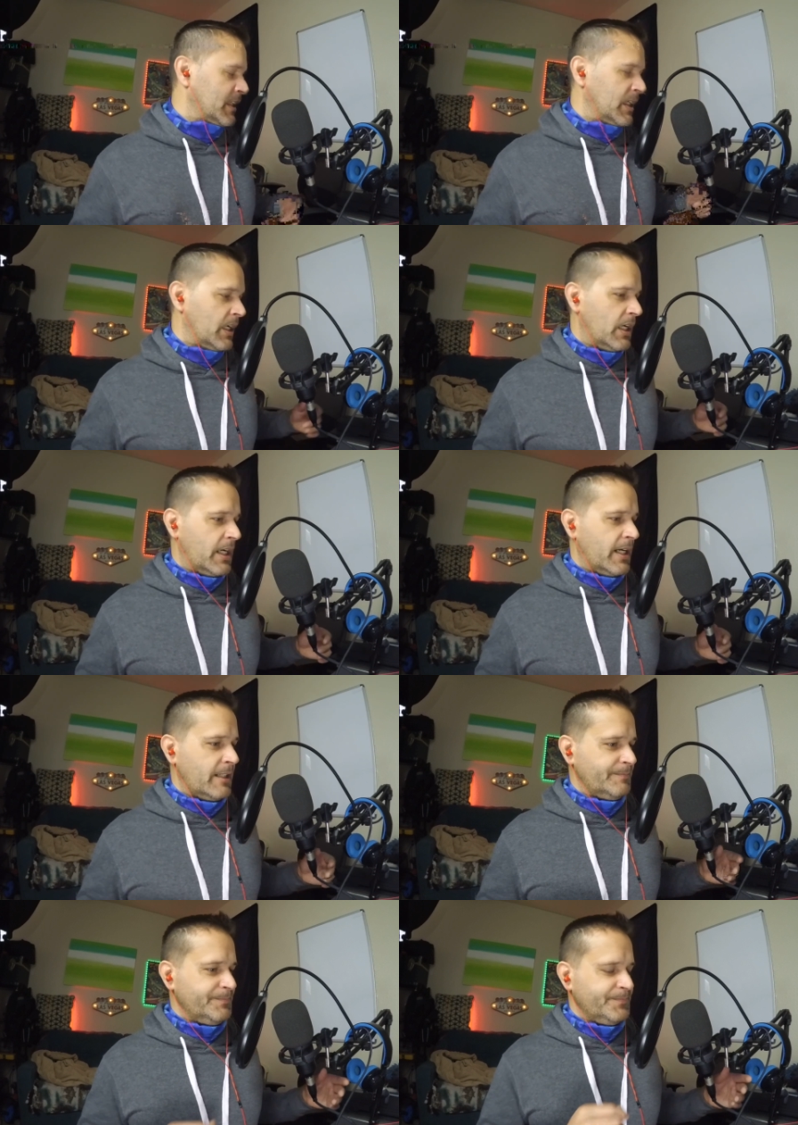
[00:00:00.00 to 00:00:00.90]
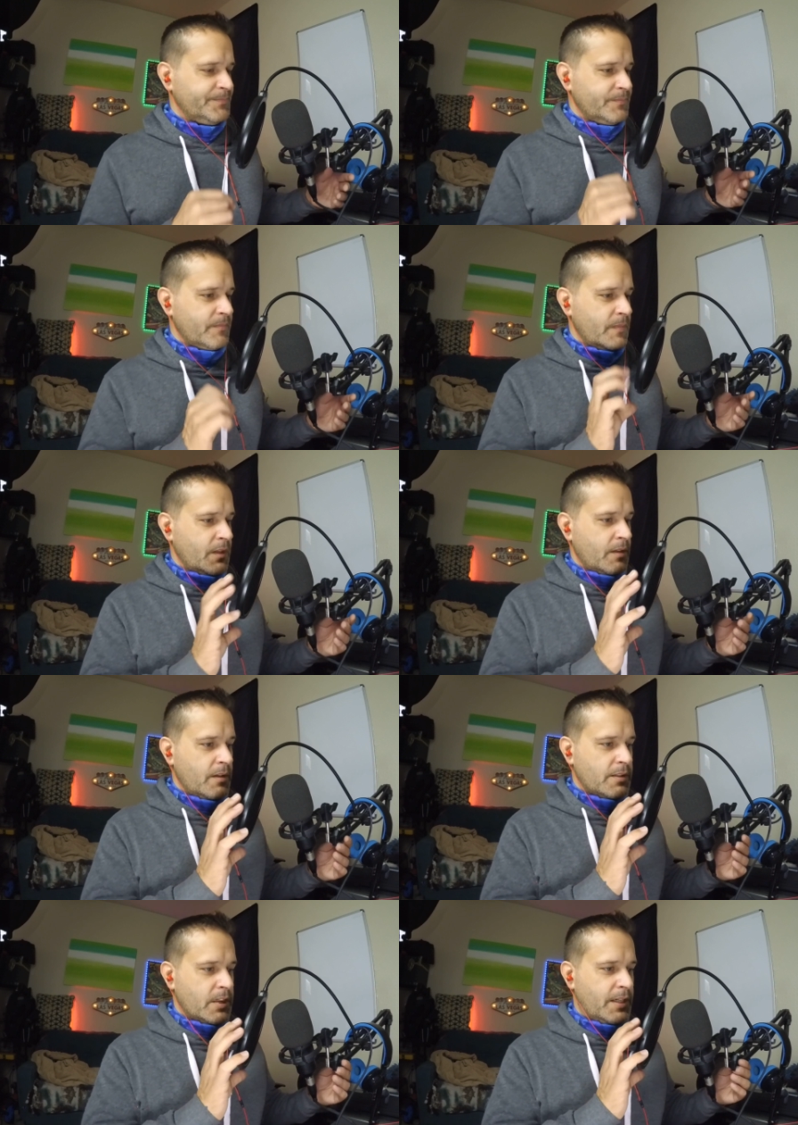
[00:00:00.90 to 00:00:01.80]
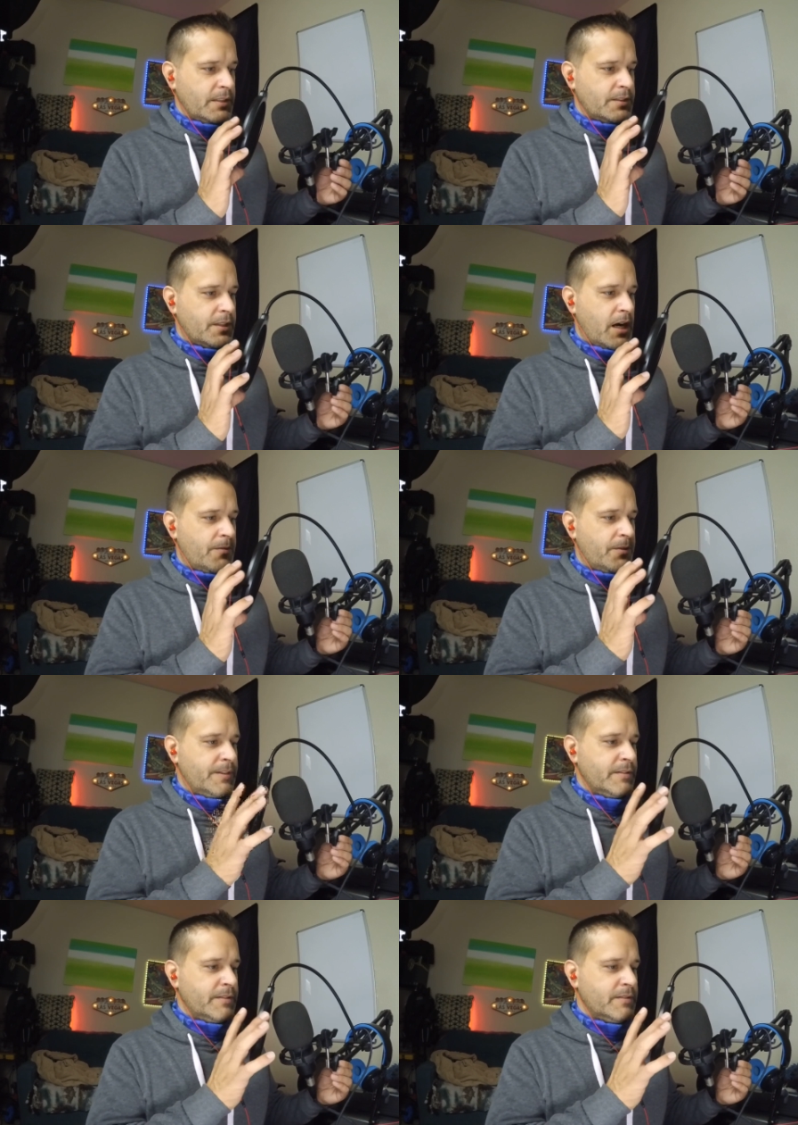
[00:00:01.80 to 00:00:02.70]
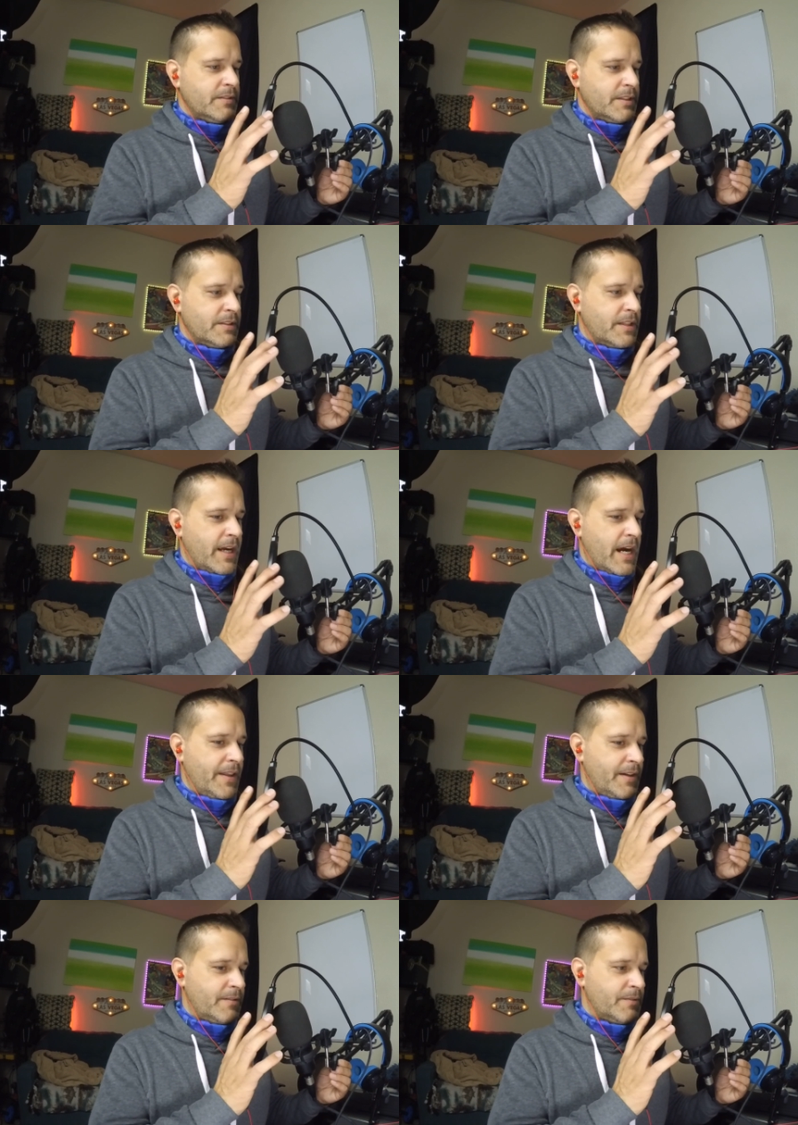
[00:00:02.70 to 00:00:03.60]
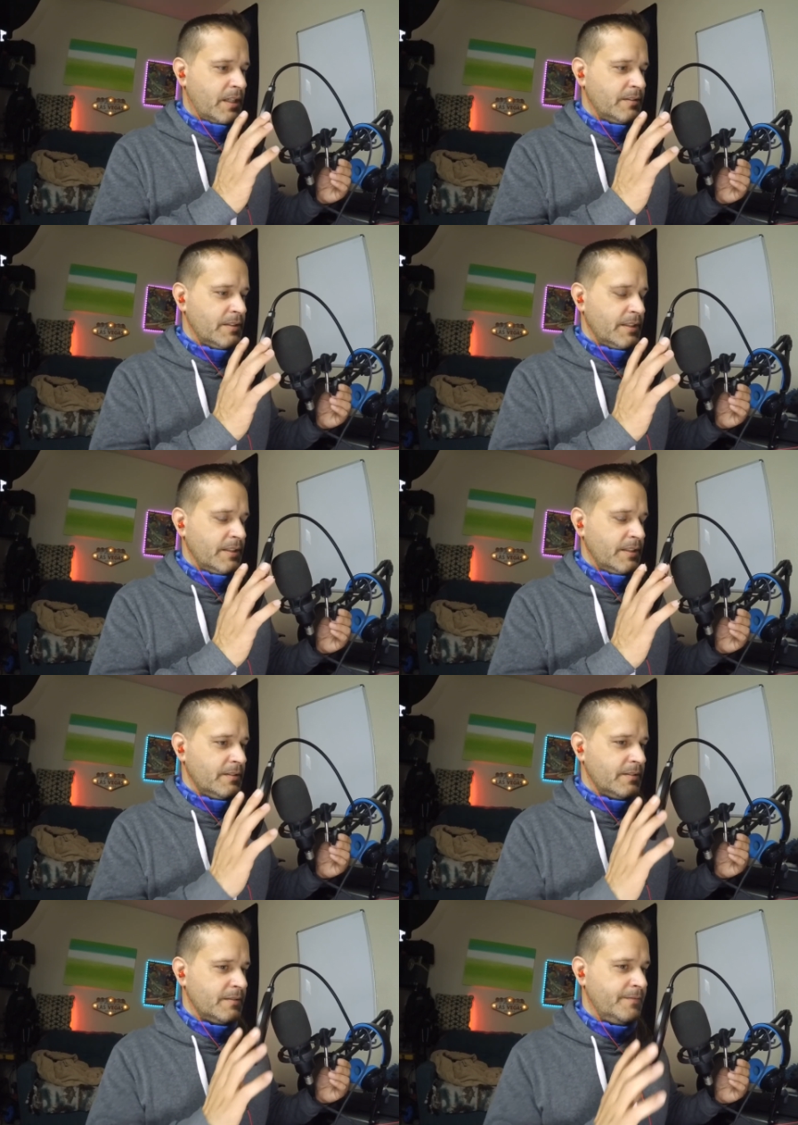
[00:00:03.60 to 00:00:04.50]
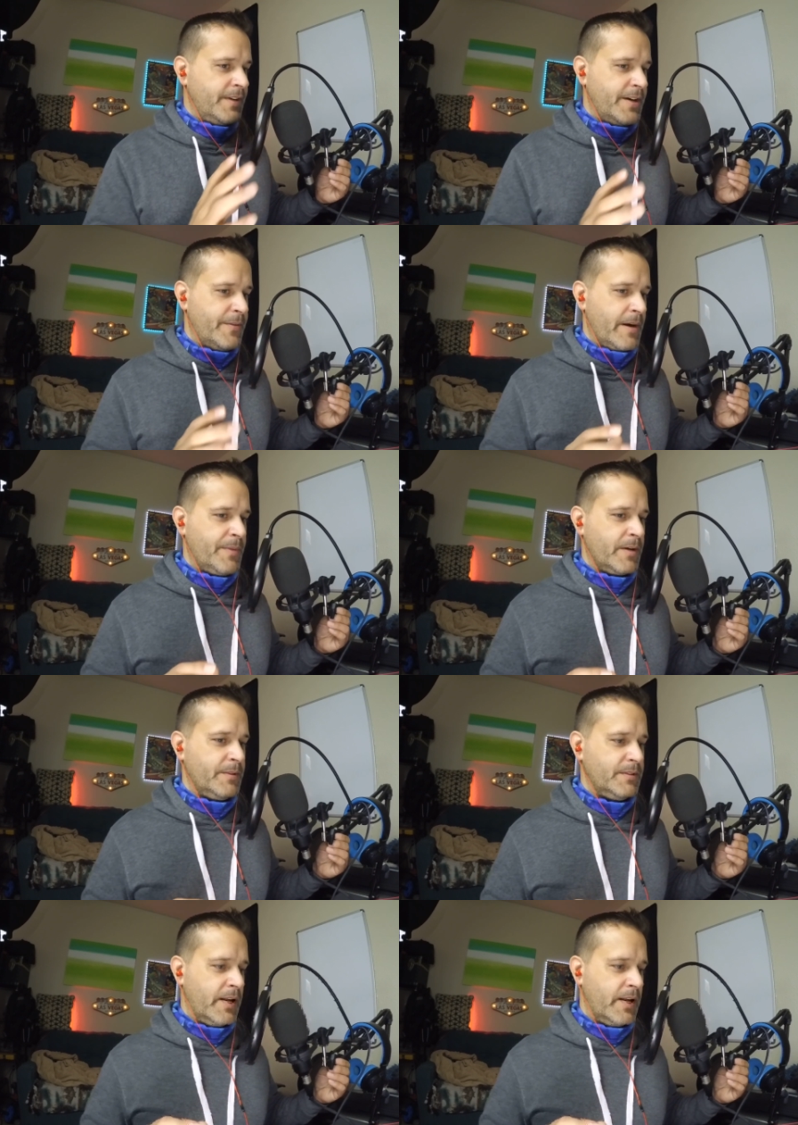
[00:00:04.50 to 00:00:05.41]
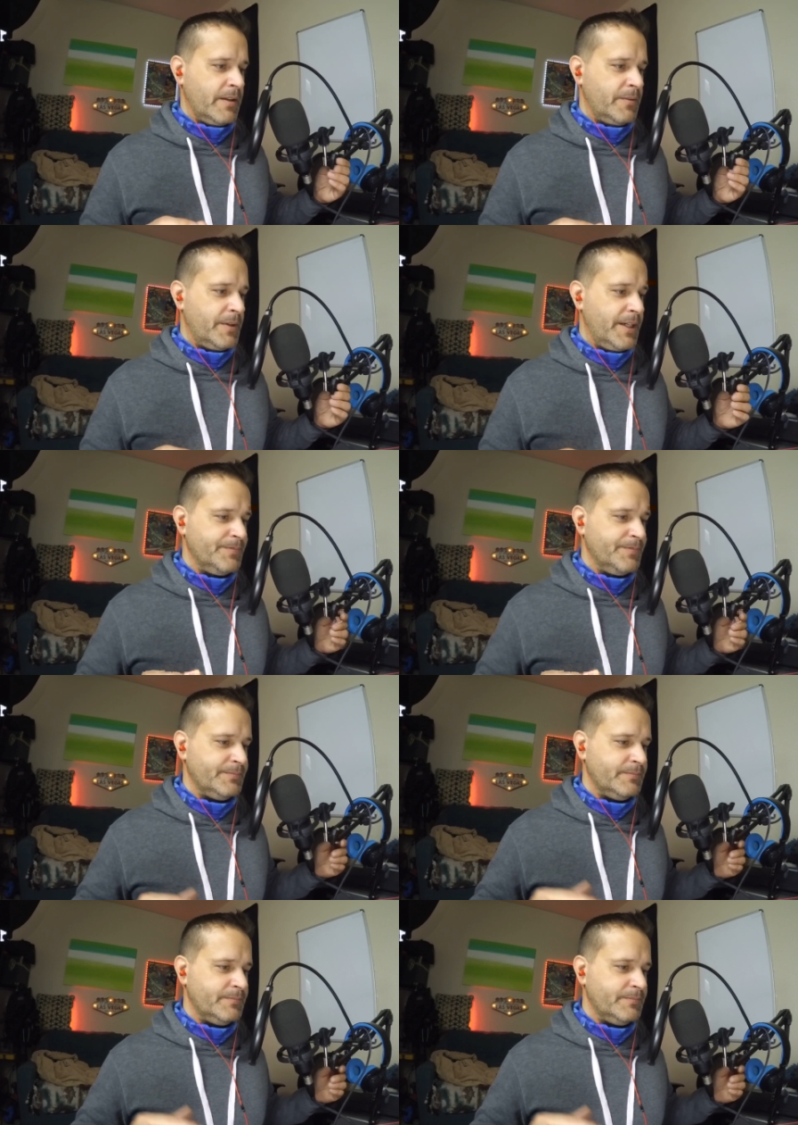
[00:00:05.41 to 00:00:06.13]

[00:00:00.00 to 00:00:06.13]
Scott Rubin is the guy that runs it. Very reputable, by the way.